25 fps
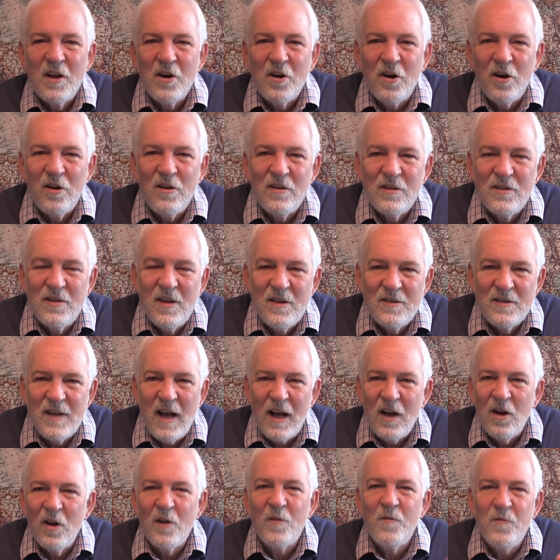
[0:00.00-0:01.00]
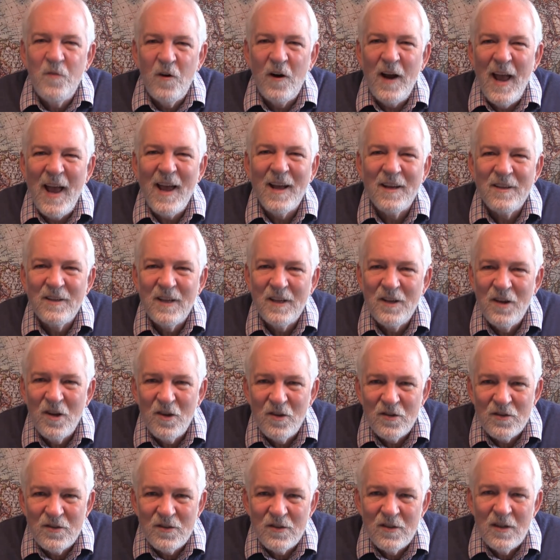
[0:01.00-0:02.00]
curses, I look for
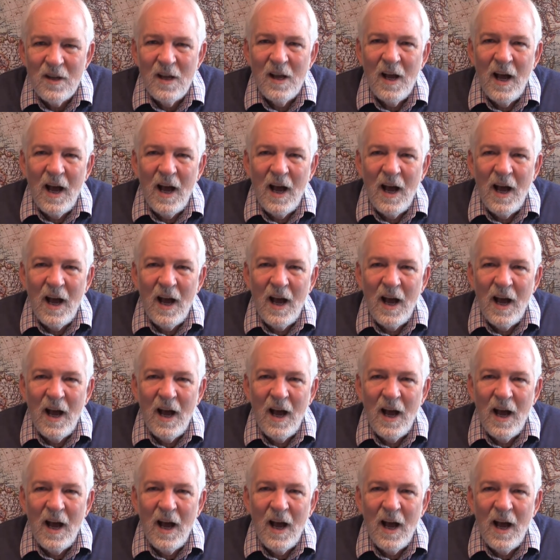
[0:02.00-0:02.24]
antidotes.